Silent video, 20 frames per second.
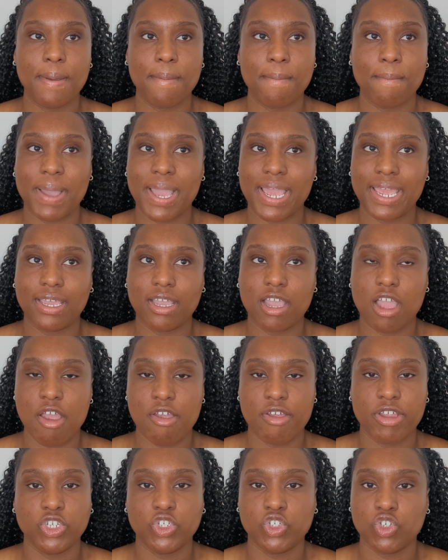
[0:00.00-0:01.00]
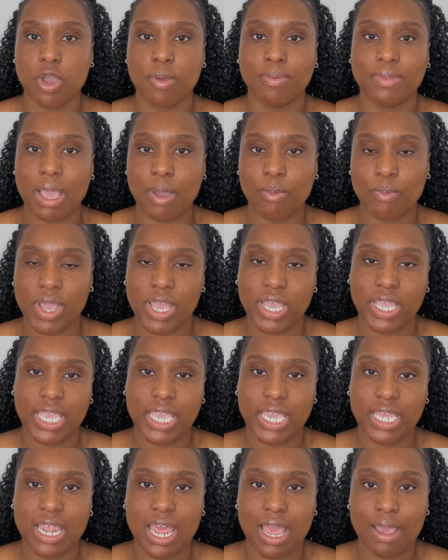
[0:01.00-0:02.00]
my current job that
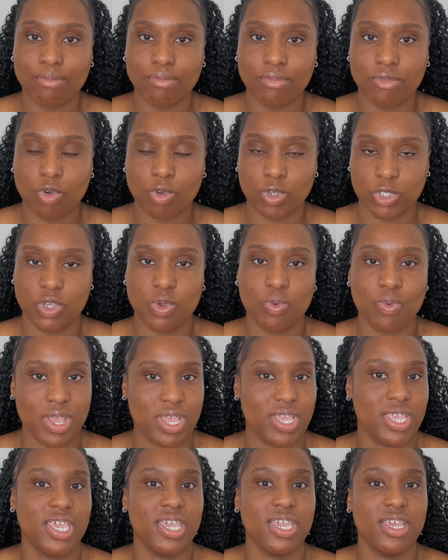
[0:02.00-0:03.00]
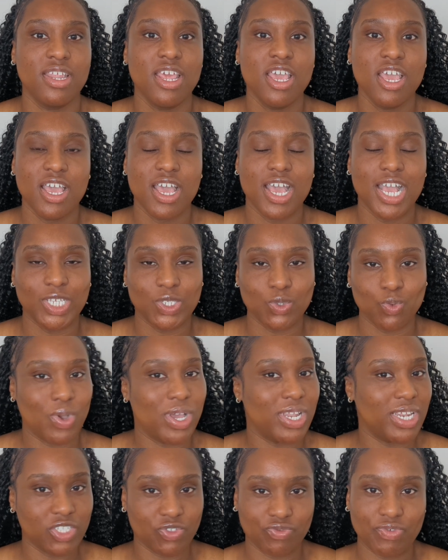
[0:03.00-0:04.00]
I'm also working as
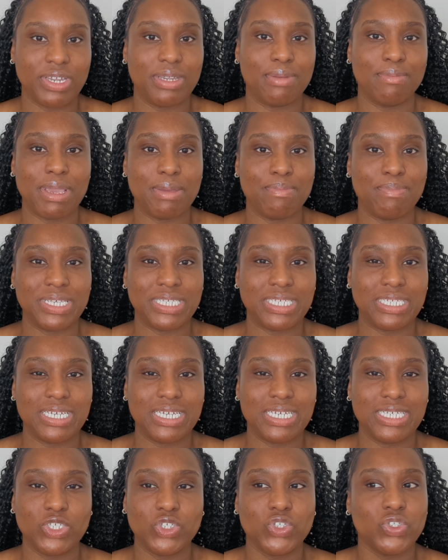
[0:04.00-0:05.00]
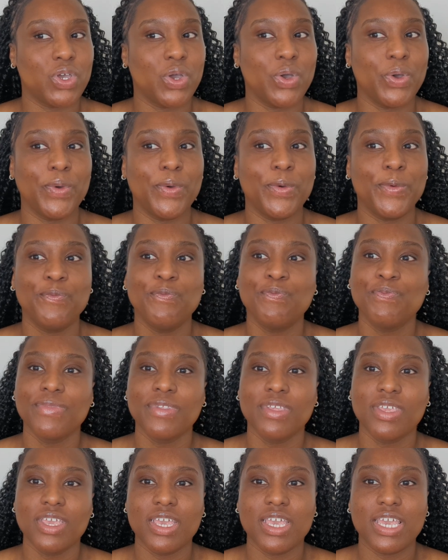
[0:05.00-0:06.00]
well as running my business. So
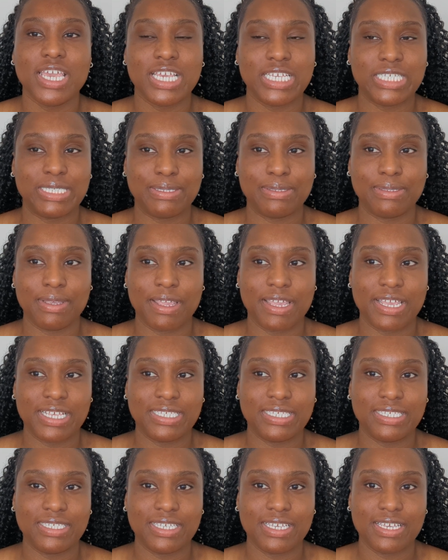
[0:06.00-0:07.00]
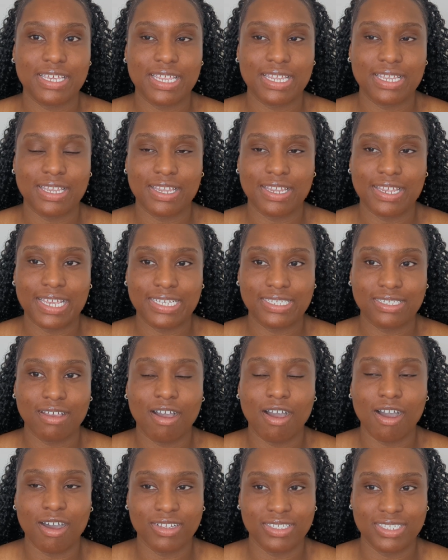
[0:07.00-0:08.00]
it's it's it's
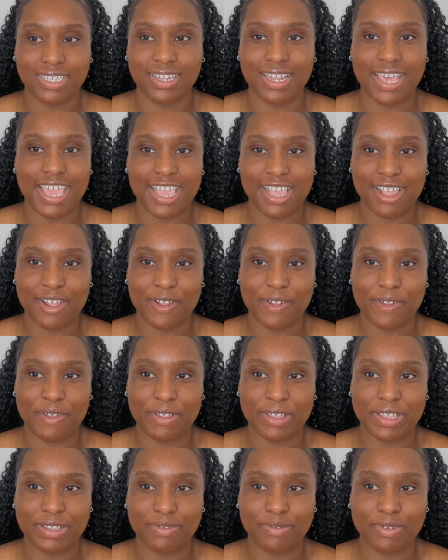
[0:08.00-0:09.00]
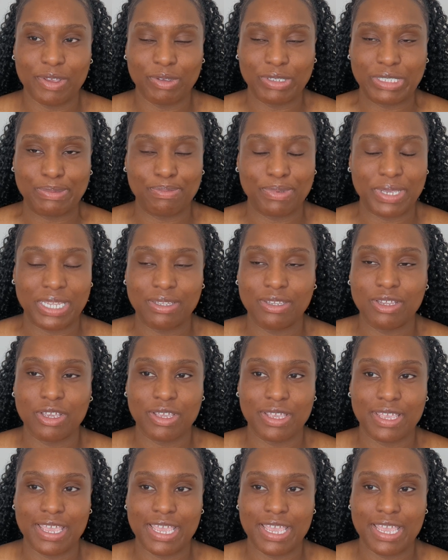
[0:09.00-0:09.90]
hard to like it was an